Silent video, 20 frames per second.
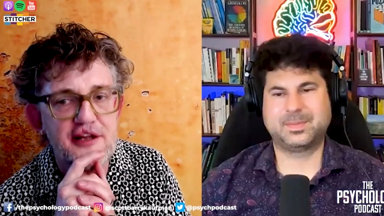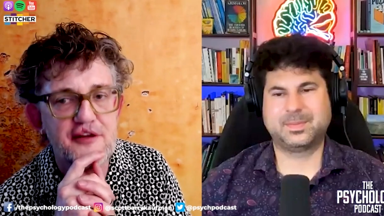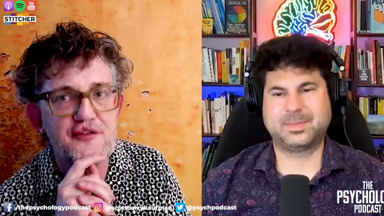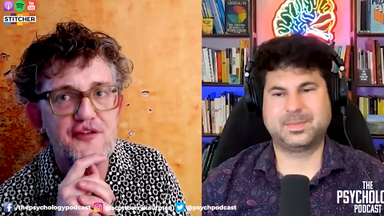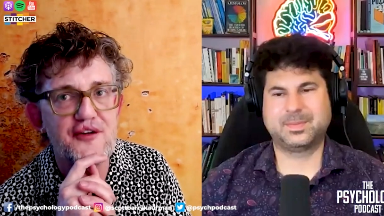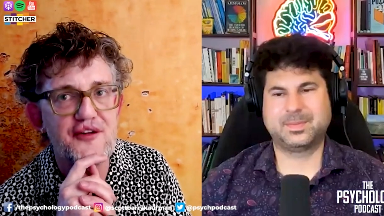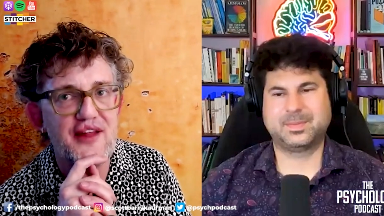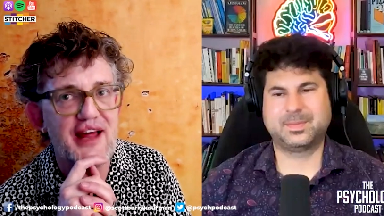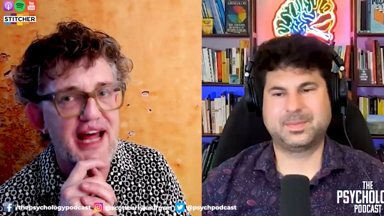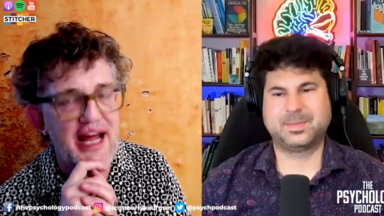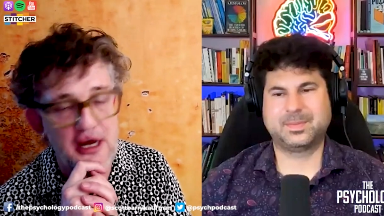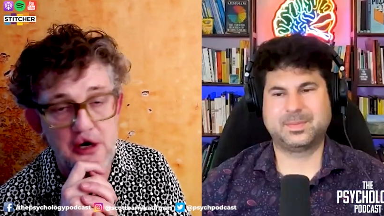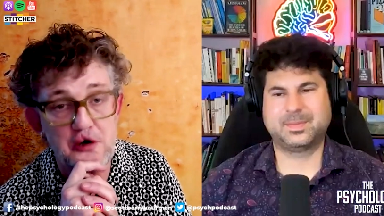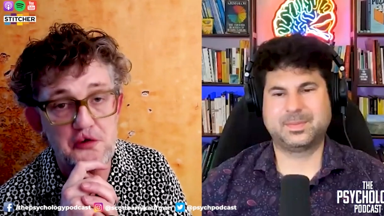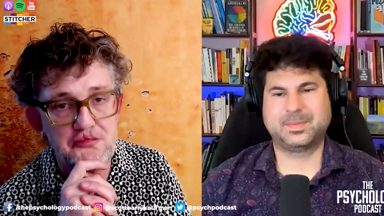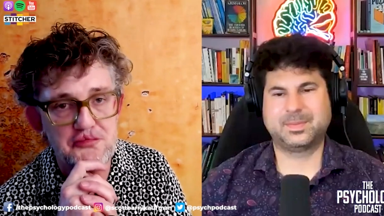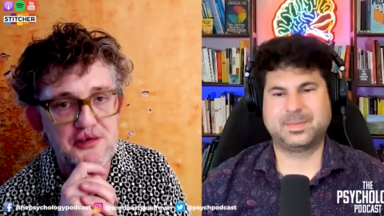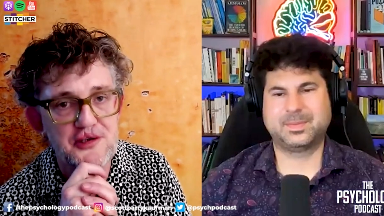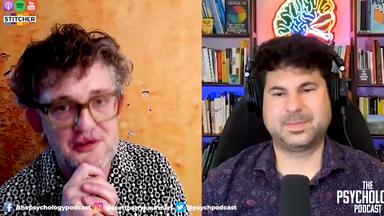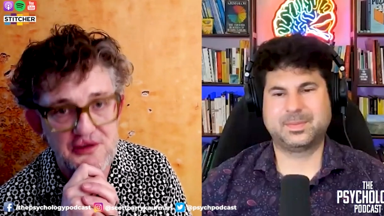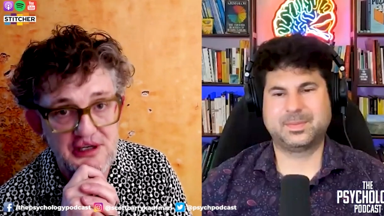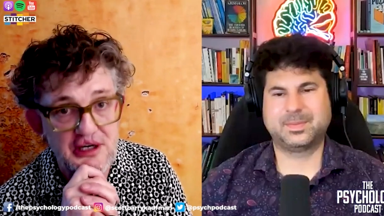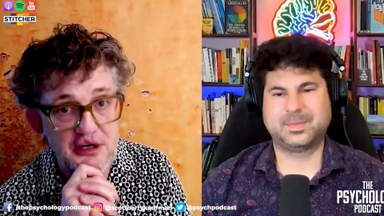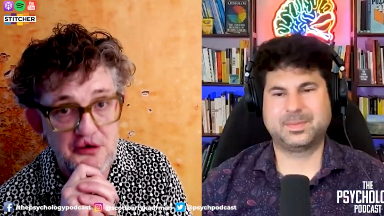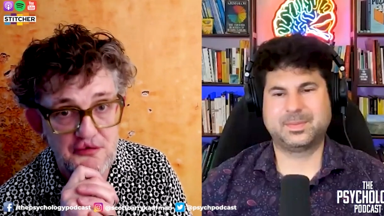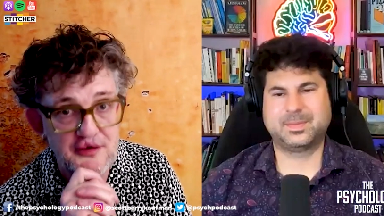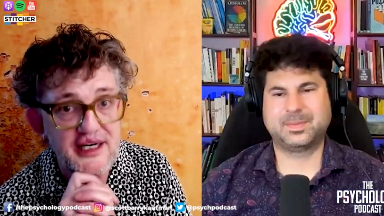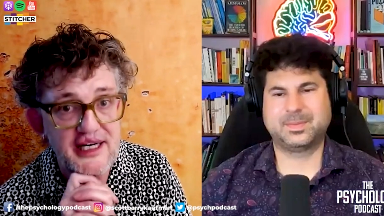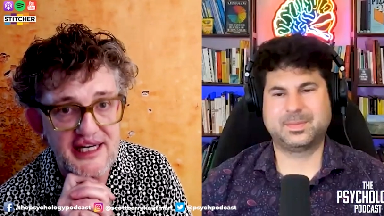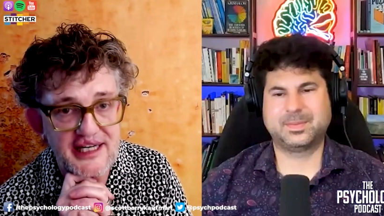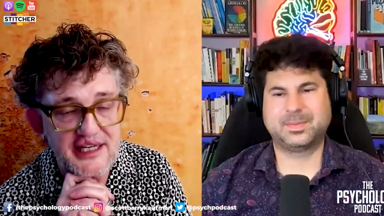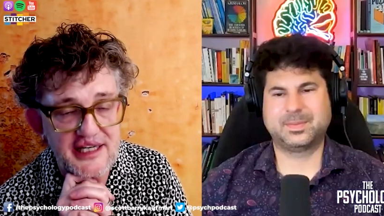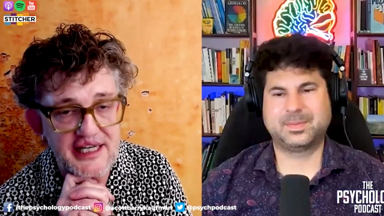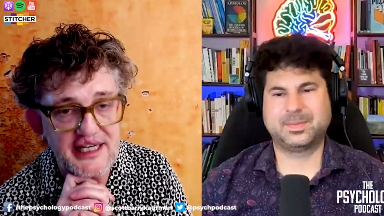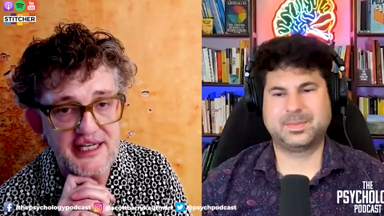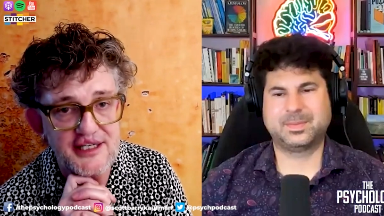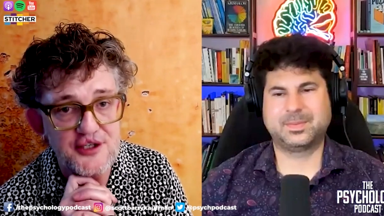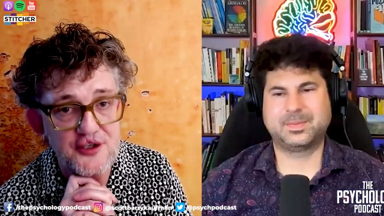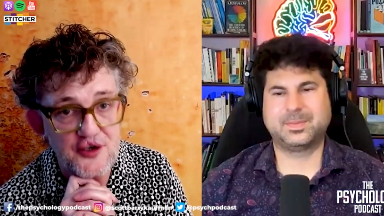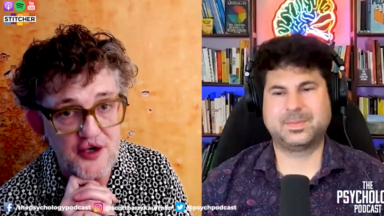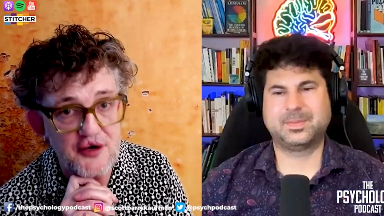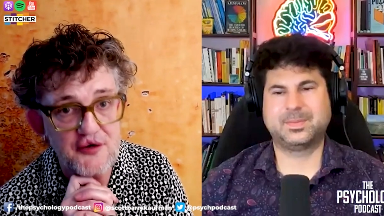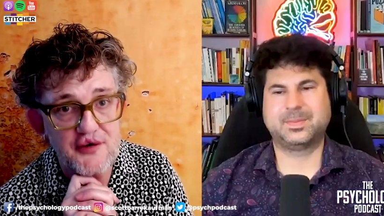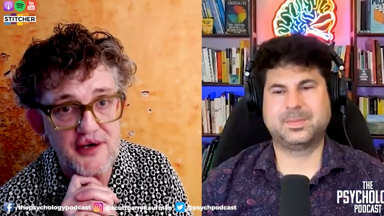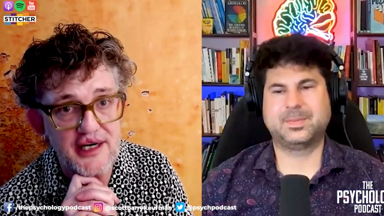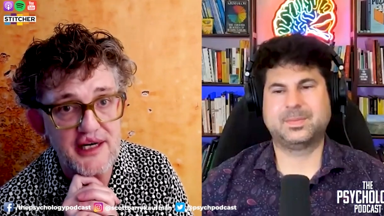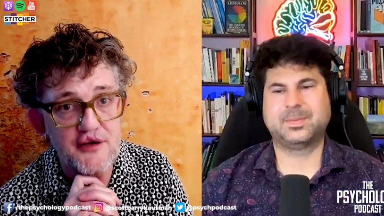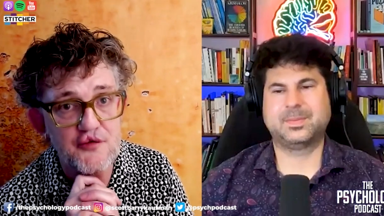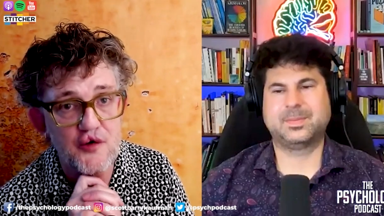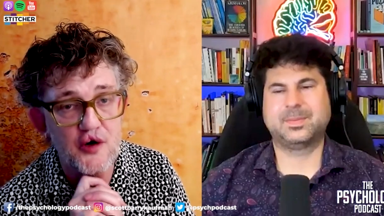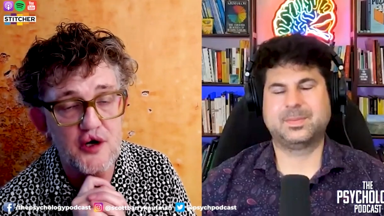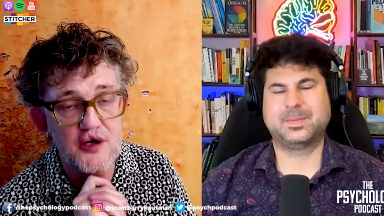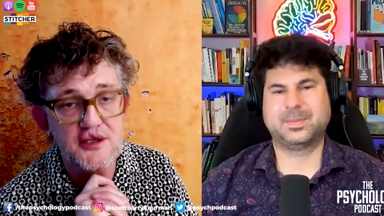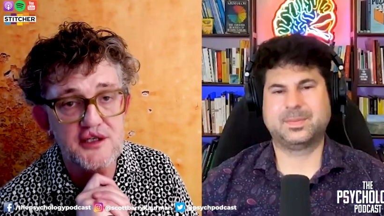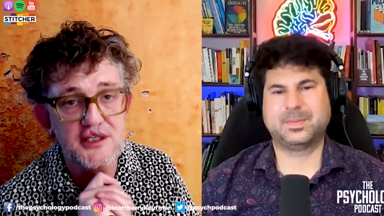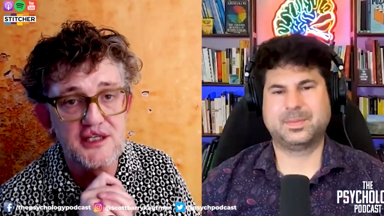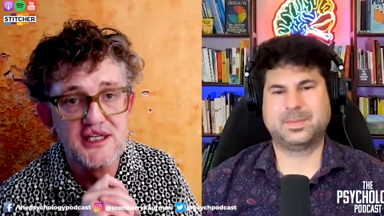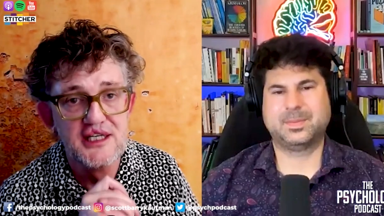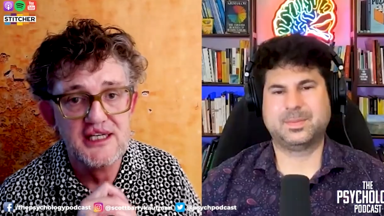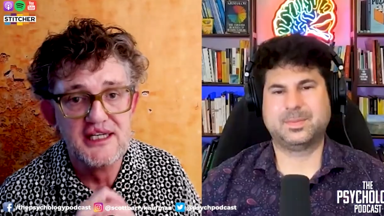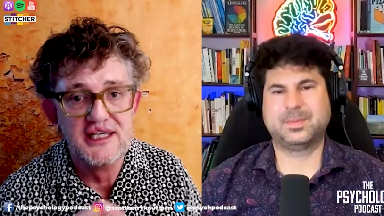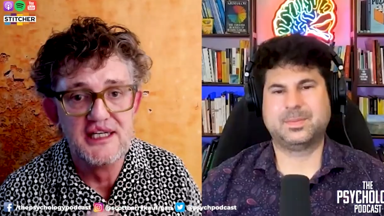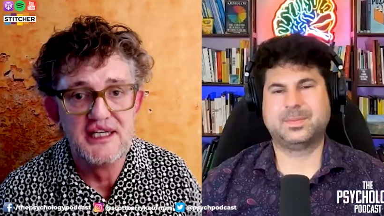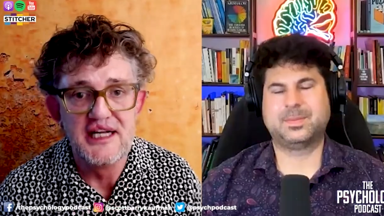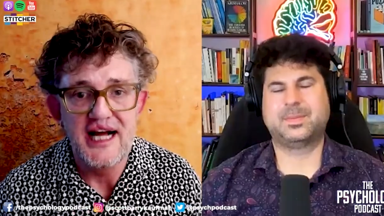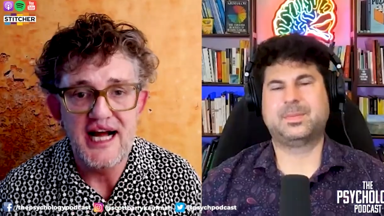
Speaker 1: ask for the help that I really need or I really want.